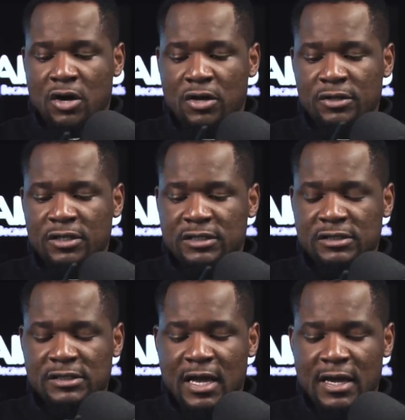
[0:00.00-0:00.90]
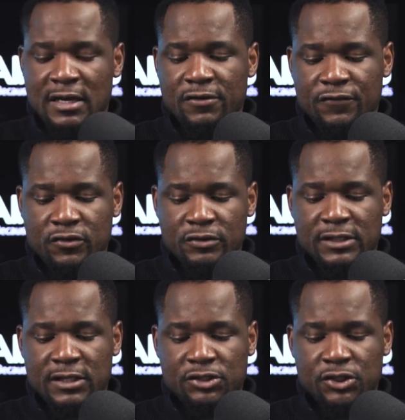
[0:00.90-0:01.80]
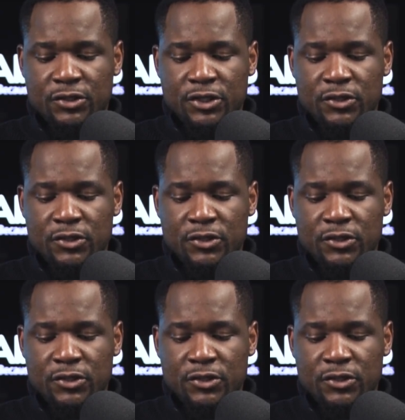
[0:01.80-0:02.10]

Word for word: On the side, of course, I showed